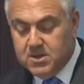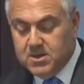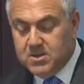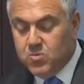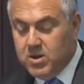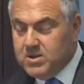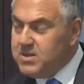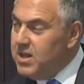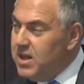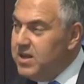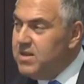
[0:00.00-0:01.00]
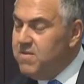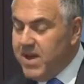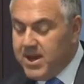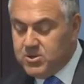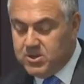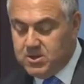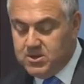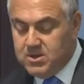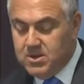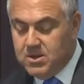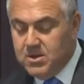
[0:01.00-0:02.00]
as well as collective
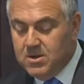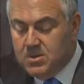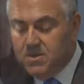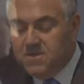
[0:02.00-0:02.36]
actions to